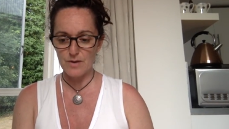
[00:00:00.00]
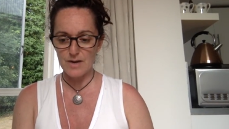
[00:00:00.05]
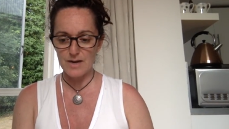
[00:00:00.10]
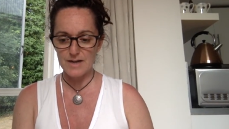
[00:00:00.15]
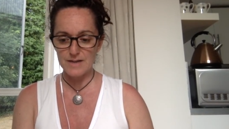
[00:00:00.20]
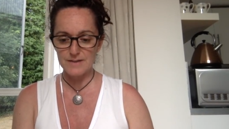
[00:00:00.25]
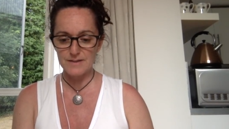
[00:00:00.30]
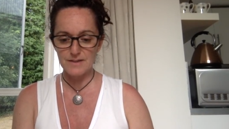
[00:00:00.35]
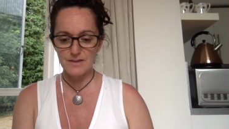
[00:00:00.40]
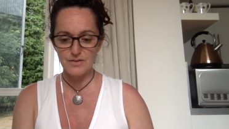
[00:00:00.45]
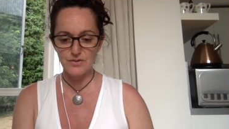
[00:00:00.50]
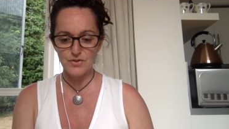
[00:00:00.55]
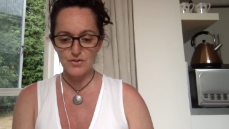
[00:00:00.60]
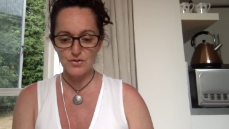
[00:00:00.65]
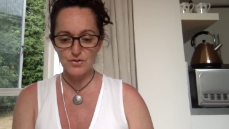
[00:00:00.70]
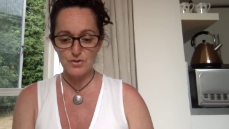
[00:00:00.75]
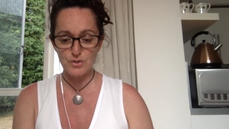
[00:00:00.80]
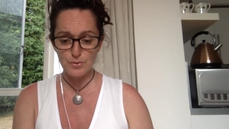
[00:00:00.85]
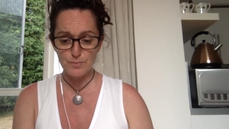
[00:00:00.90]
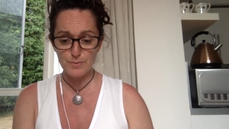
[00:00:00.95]
asking
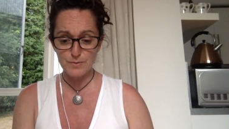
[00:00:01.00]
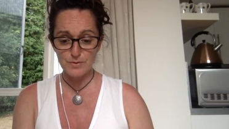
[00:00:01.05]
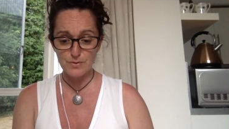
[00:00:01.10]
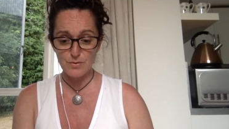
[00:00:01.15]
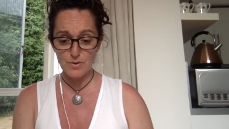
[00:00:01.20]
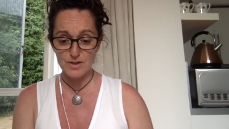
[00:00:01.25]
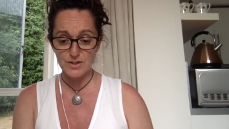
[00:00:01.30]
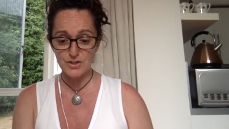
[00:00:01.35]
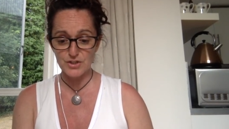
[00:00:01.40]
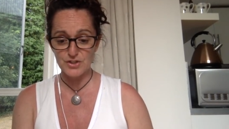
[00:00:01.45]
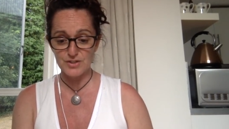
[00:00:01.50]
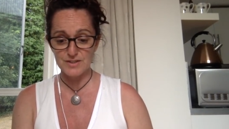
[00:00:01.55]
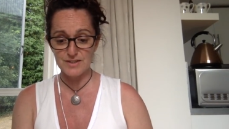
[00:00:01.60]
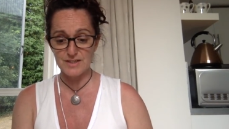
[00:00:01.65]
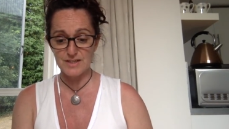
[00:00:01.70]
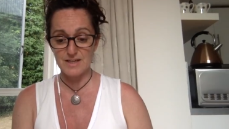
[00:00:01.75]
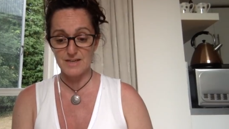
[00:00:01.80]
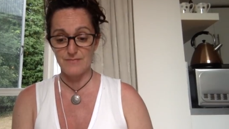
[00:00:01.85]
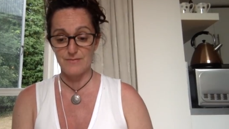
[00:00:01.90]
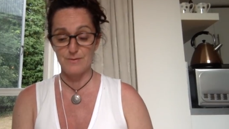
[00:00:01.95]
stupid questions
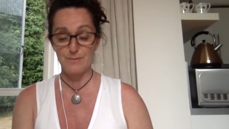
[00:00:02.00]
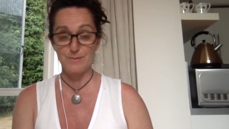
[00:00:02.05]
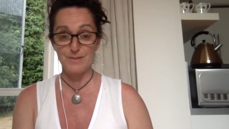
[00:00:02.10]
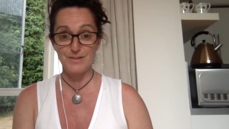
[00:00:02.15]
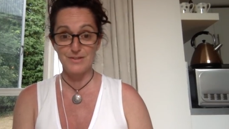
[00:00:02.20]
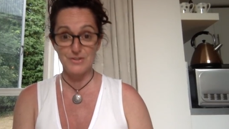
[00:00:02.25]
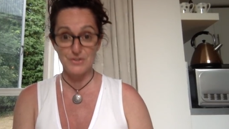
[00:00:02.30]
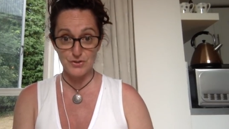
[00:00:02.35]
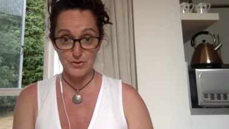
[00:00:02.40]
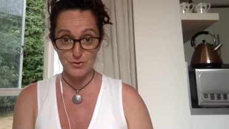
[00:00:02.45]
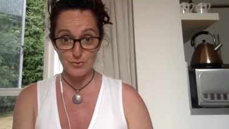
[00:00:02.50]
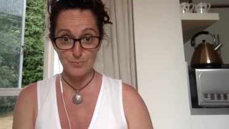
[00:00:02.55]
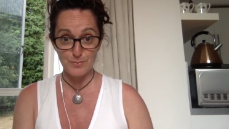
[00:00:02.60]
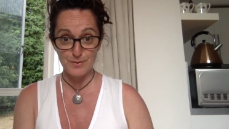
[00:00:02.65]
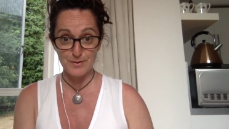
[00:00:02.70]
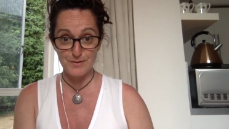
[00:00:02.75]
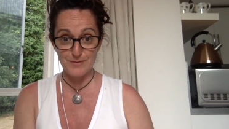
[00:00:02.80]
and giving me stupid